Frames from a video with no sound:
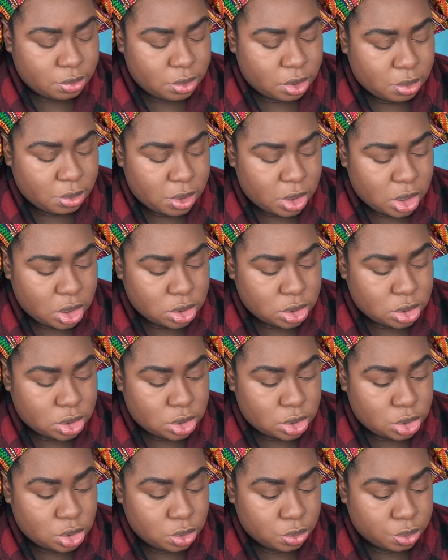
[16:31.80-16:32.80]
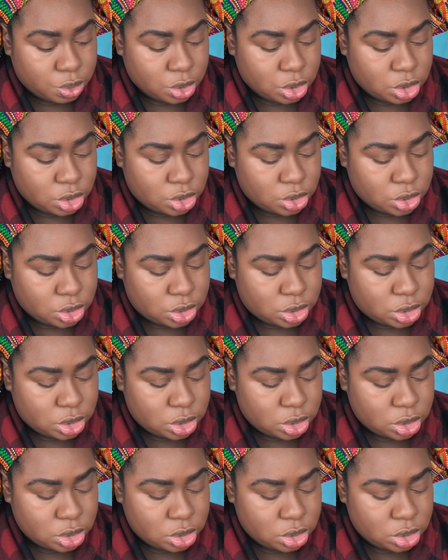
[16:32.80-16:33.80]
I'm not super
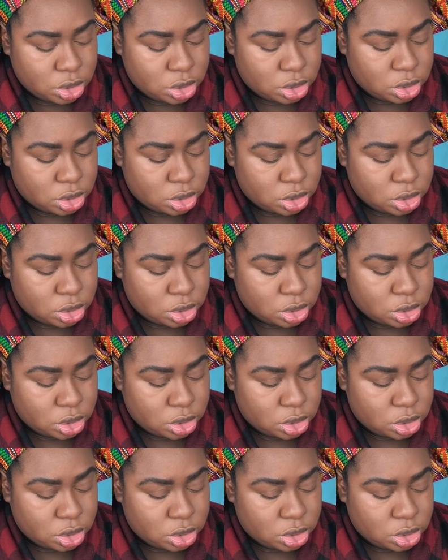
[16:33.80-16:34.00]
interested.